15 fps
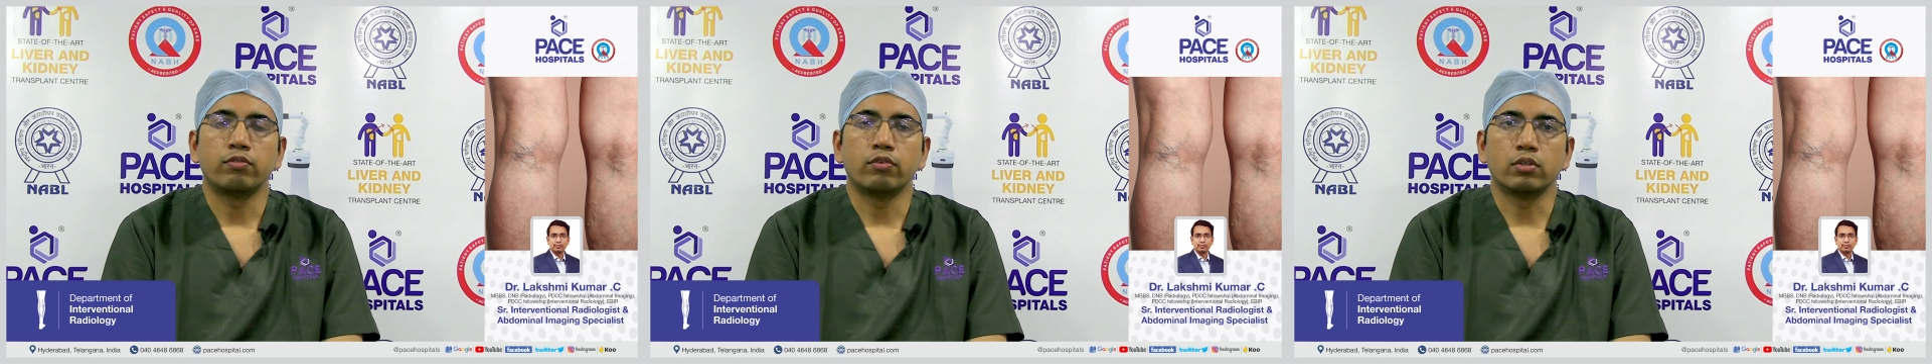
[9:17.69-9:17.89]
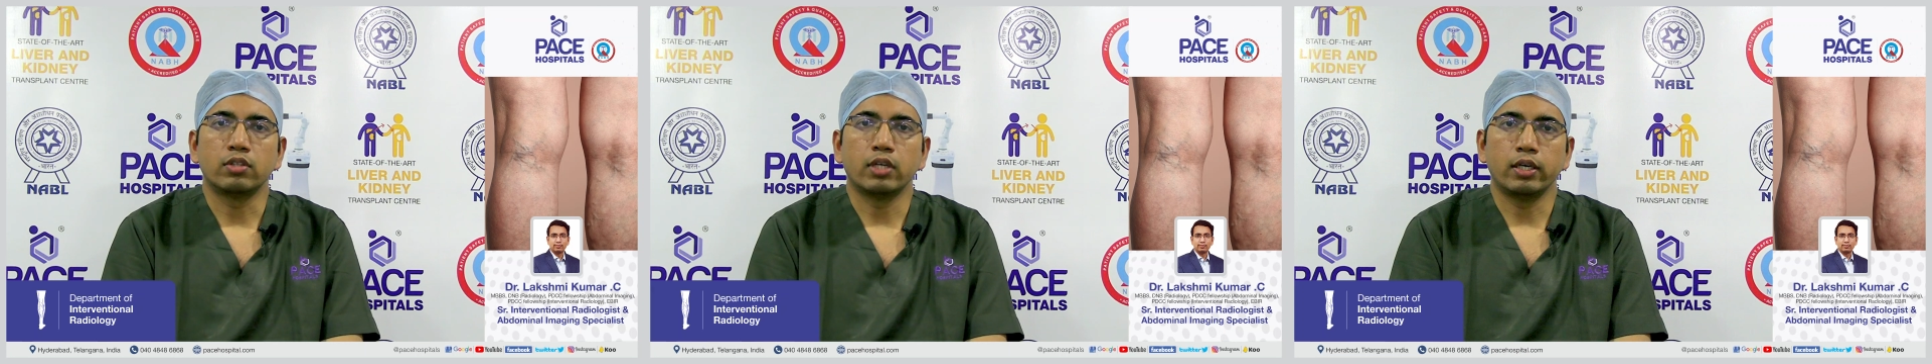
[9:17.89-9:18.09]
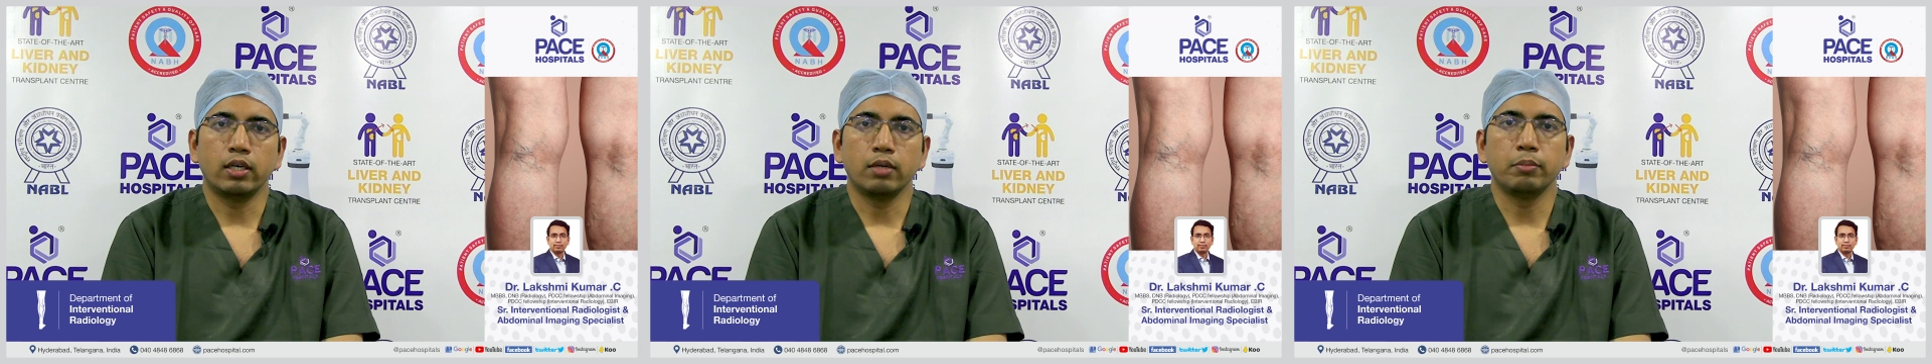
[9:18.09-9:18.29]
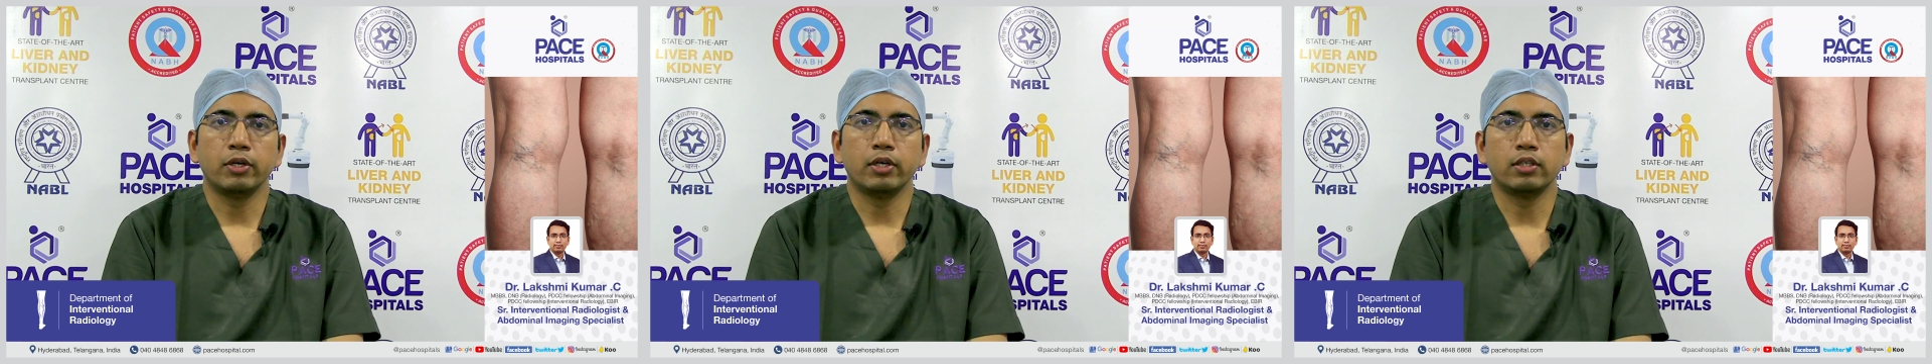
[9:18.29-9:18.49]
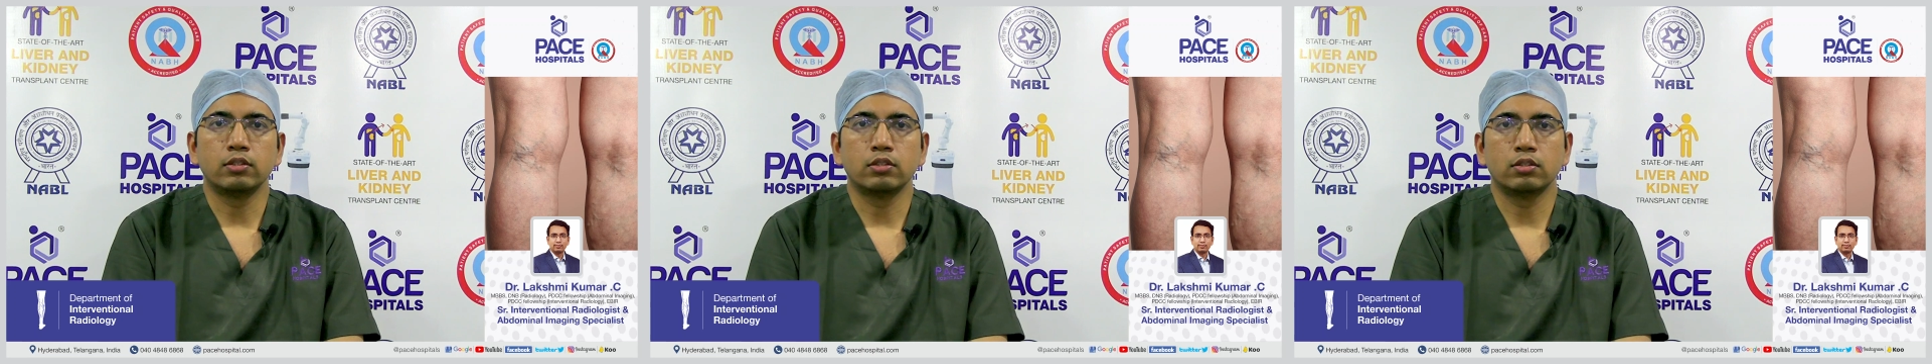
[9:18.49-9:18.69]
for 30
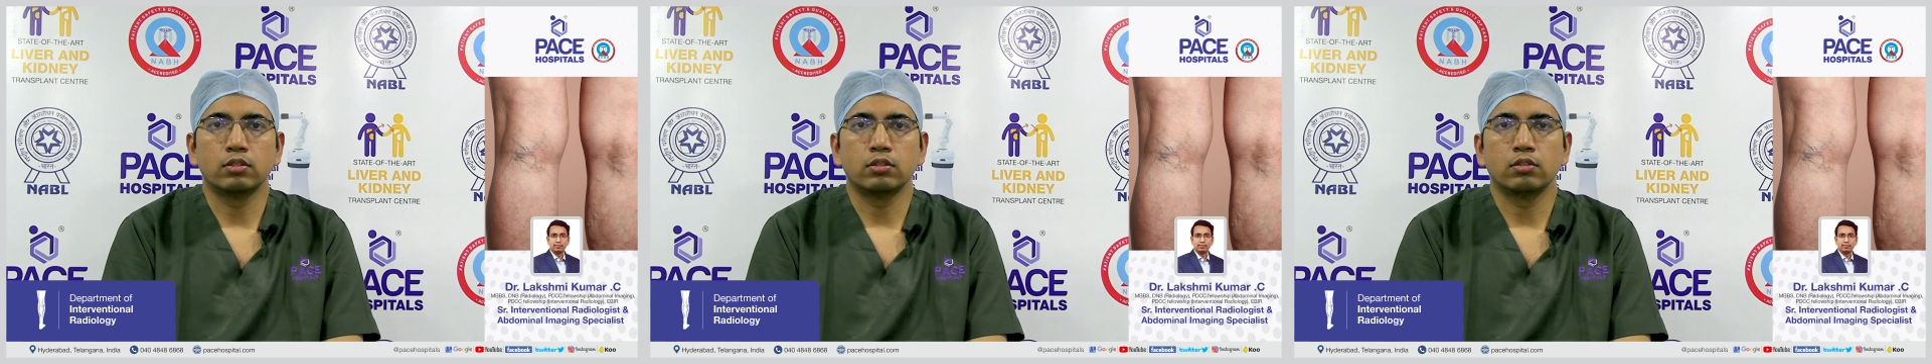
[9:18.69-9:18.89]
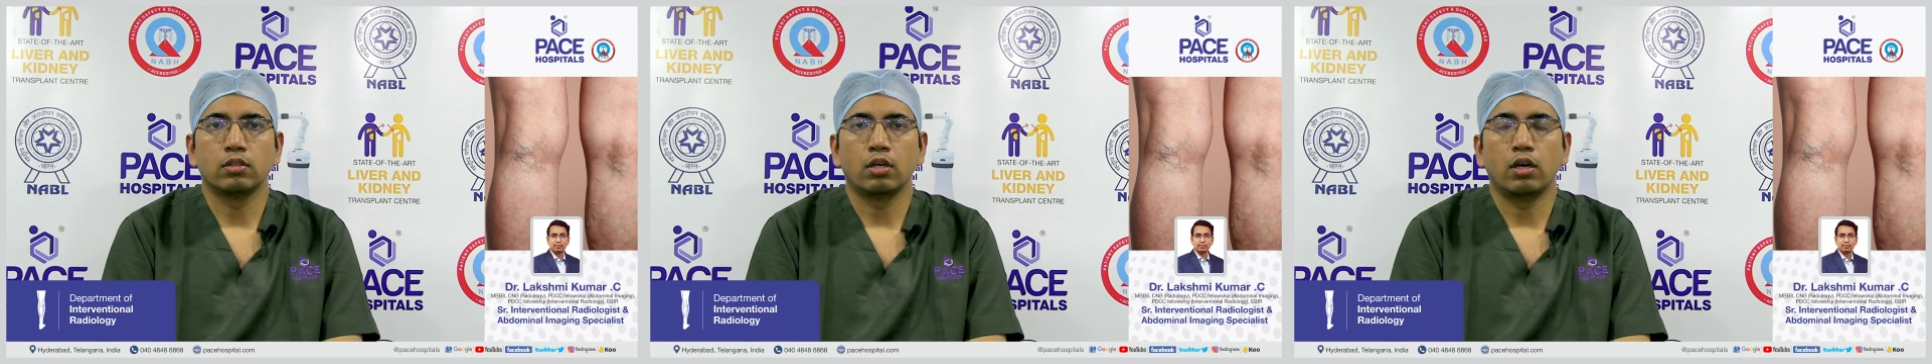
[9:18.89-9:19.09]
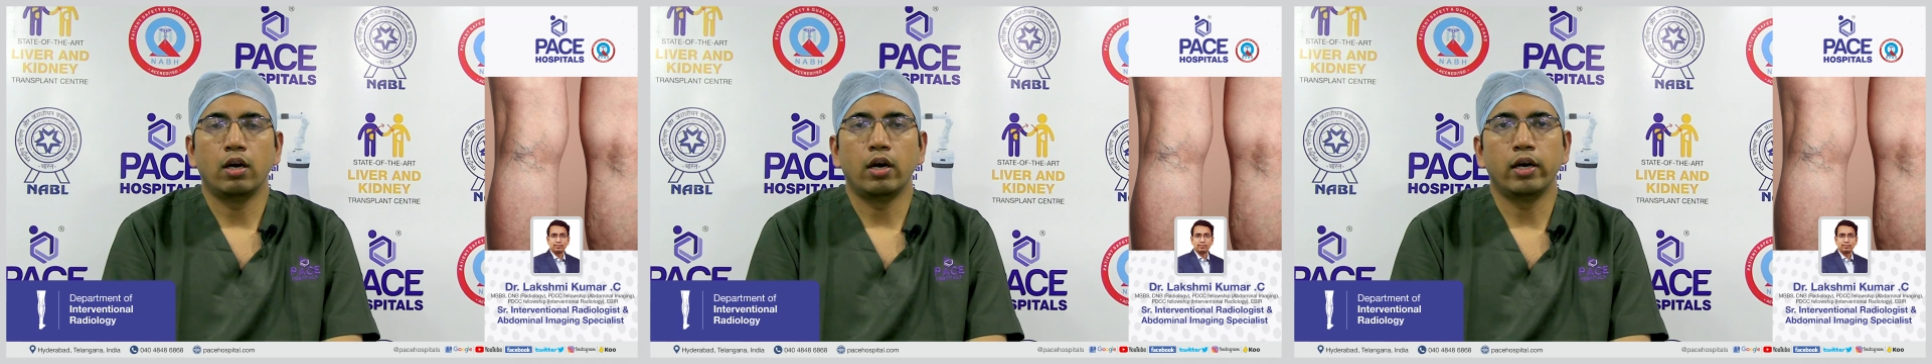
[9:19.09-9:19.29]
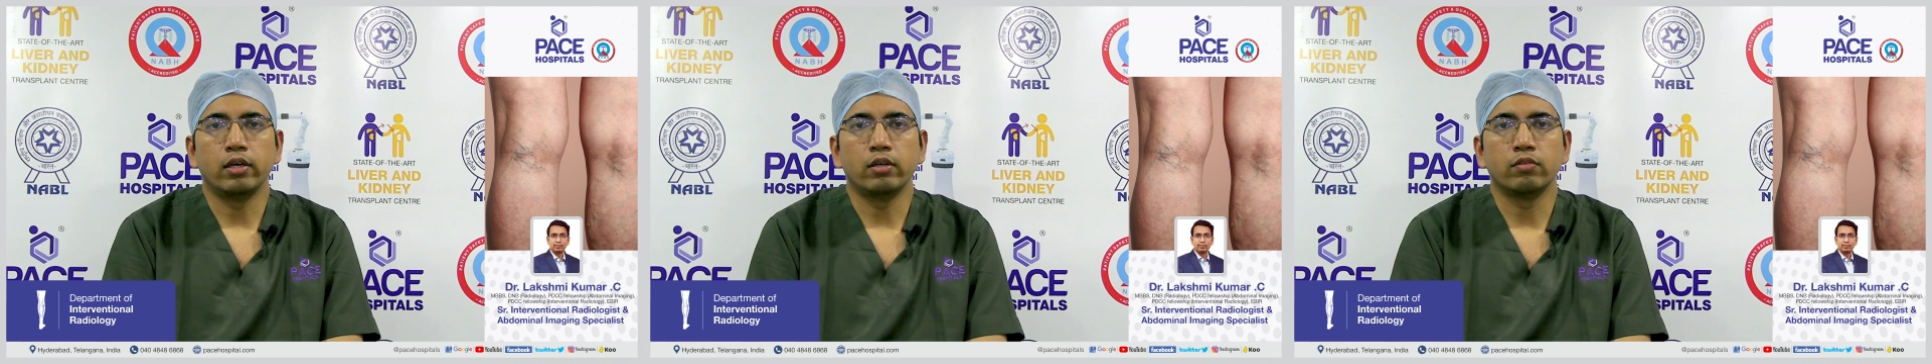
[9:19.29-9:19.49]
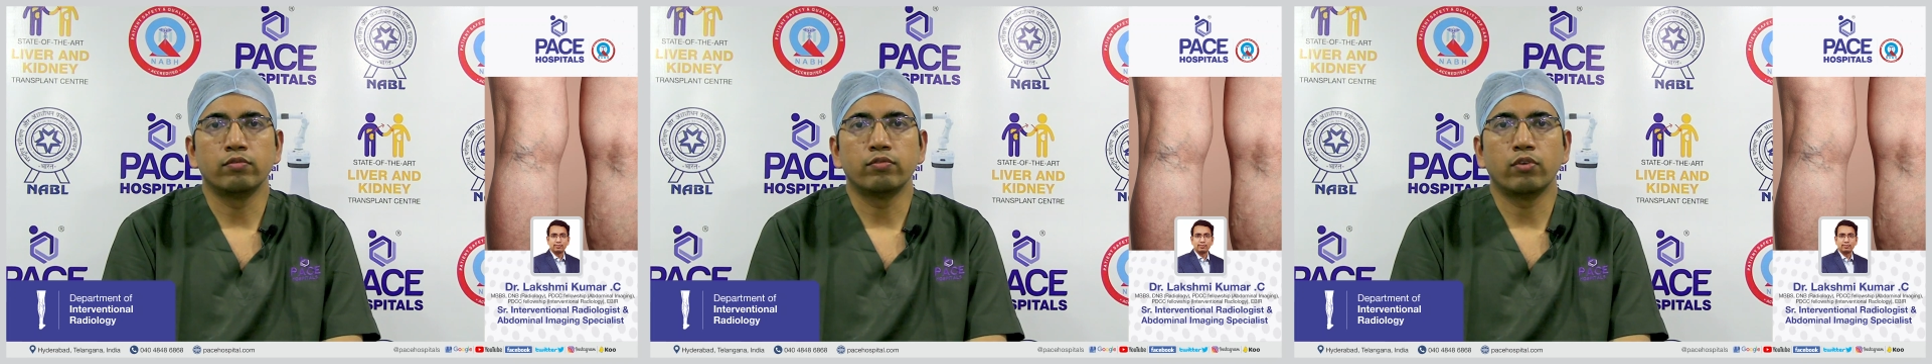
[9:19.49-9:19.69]
minutes
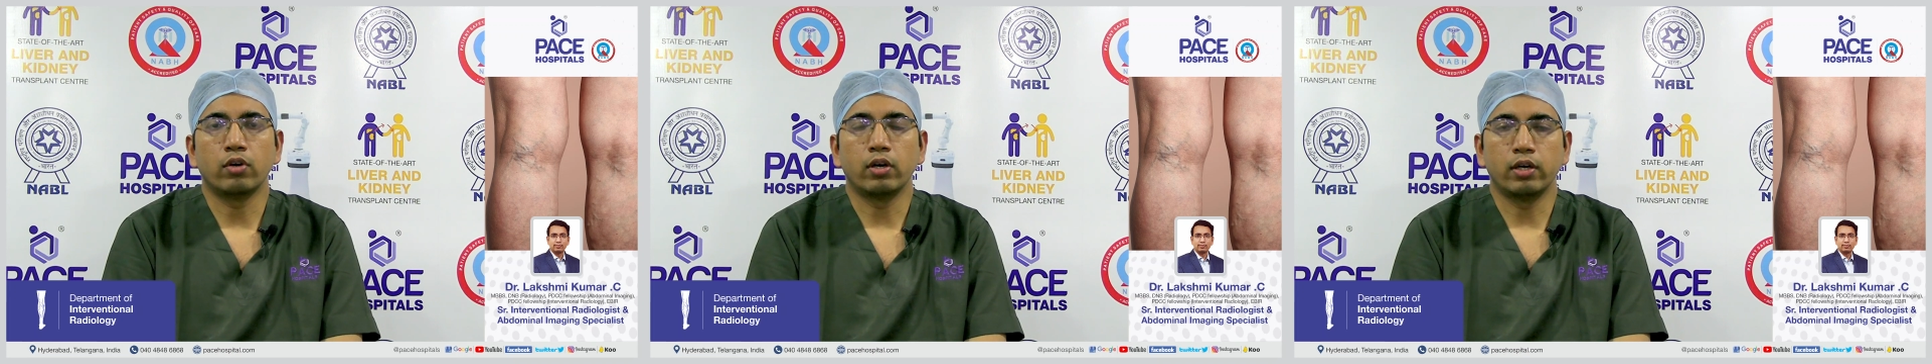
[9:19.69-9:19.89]
and for